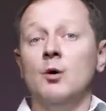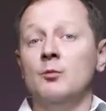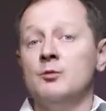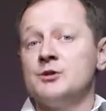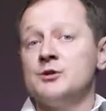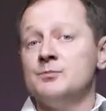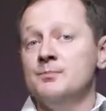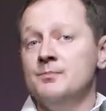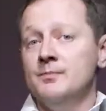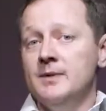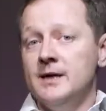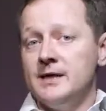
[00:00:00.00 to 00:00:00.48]
What
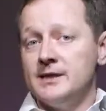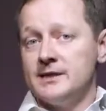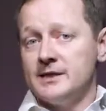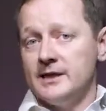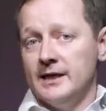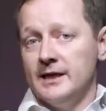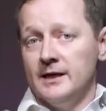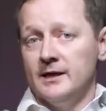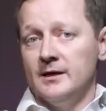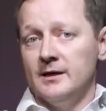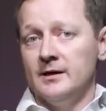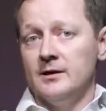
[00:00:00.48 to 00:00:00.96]
was
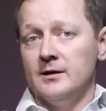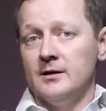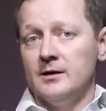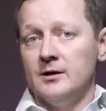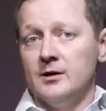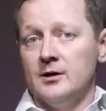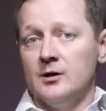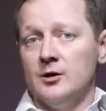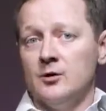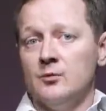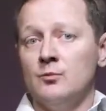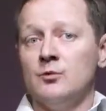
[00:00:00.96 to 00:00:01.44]
missing
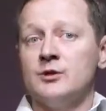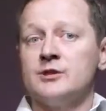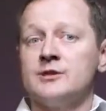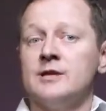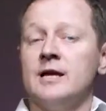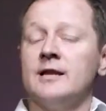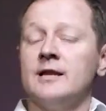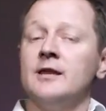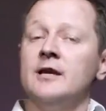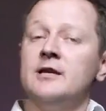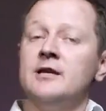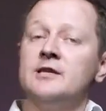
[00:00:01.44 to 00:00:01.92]
was
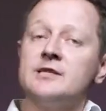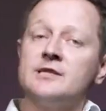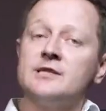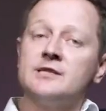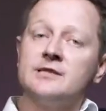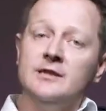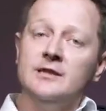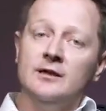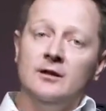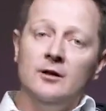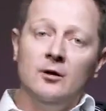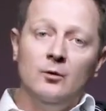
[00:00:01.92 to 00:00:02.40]
that there
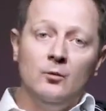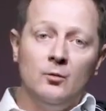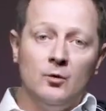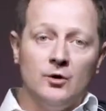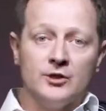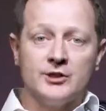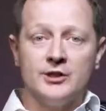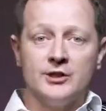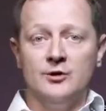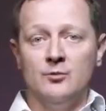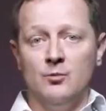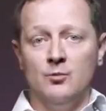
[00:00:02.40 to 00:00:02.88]
still
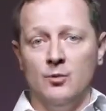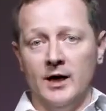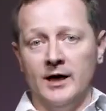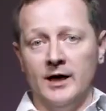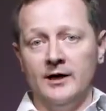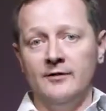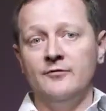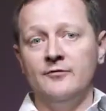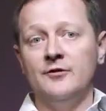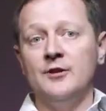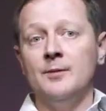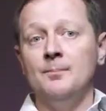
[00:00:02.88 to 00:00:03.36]
wasn't a
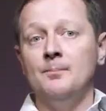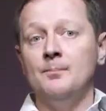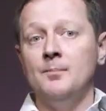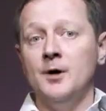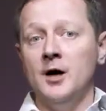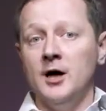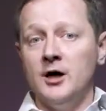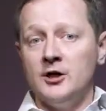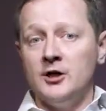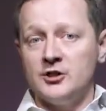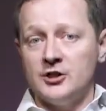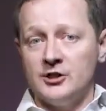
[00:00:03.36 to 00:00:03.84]
way for the
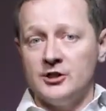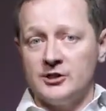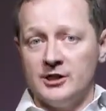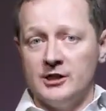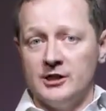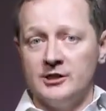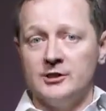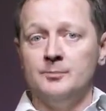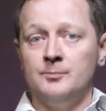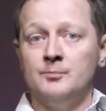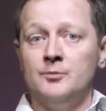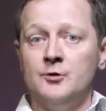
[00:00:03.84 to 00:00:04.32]

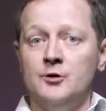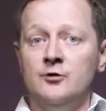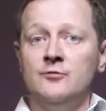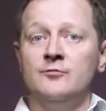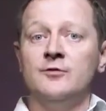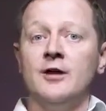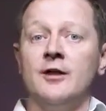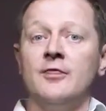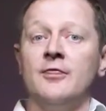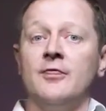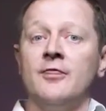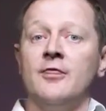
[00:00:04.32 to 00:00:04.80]
purchaser to
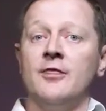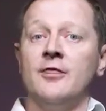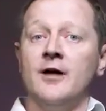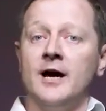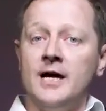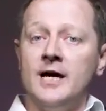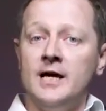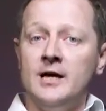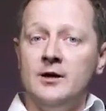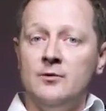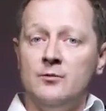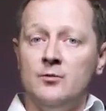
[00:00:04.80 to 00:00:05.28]
prove that
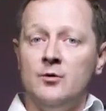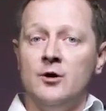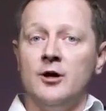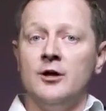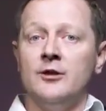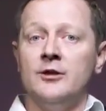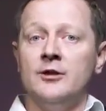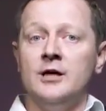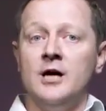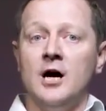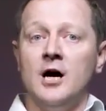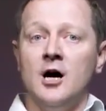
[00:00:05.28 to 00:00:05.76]
they
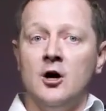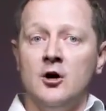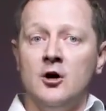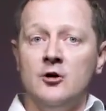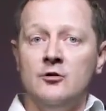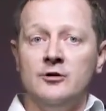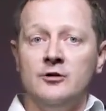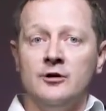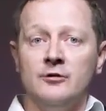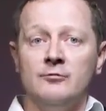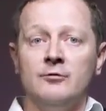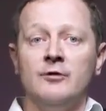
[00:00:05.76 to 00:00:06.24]
were the
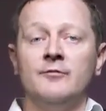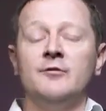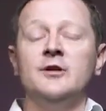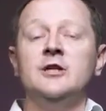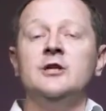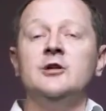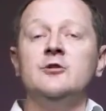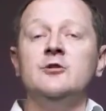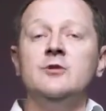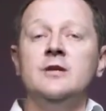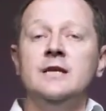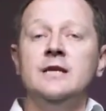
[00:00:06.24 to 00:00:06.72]
owner of
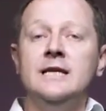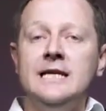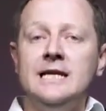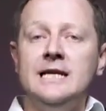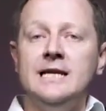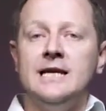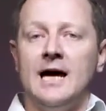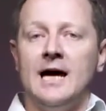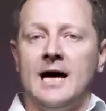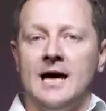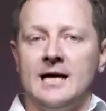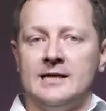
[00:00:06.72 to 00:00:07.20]
a
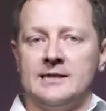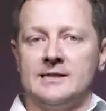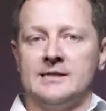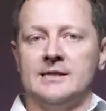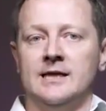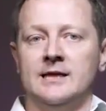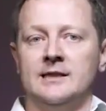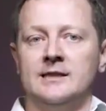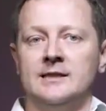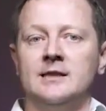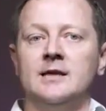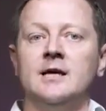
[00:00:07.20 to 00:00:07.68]
unique
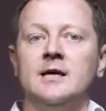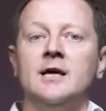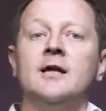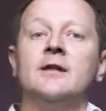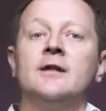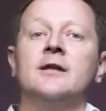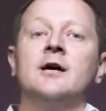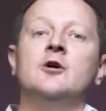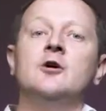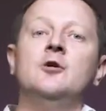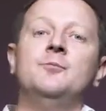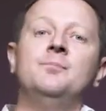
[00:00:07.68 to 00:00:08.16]
asset
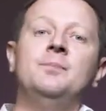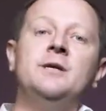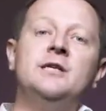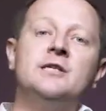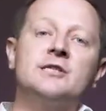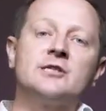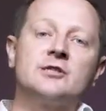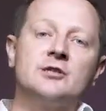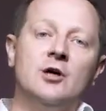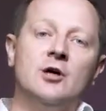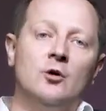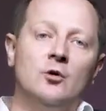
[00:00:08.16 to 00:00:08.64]
that could be
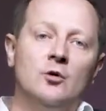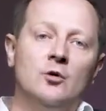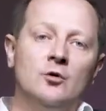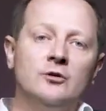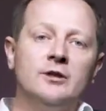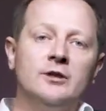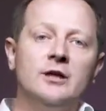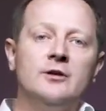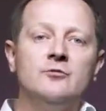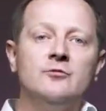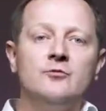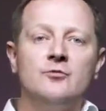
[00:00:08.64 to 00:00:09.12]

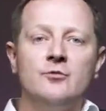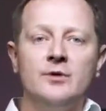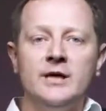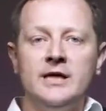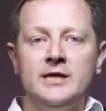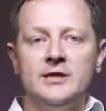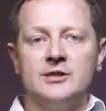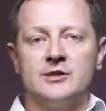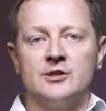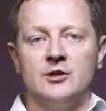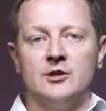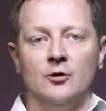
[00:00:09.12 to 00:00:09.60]
sold and
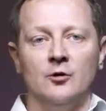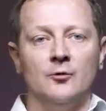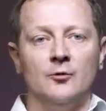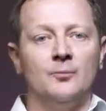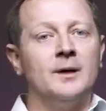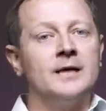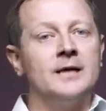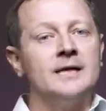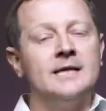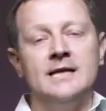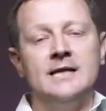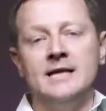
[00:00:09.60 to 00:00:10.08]

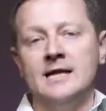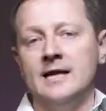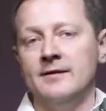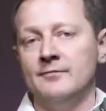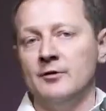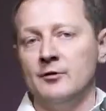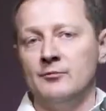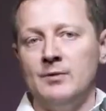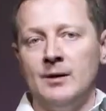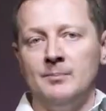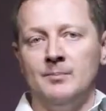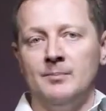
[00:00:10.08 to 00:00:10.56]
resold but
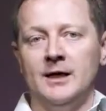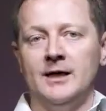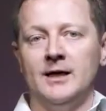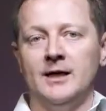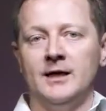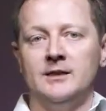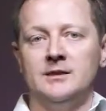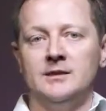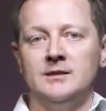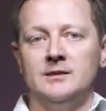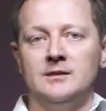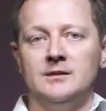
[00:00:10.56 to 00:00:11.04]
never
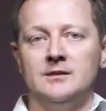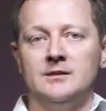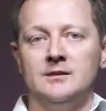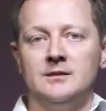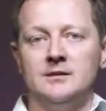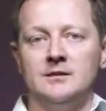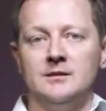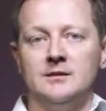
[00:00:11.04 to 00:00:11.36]
replicated.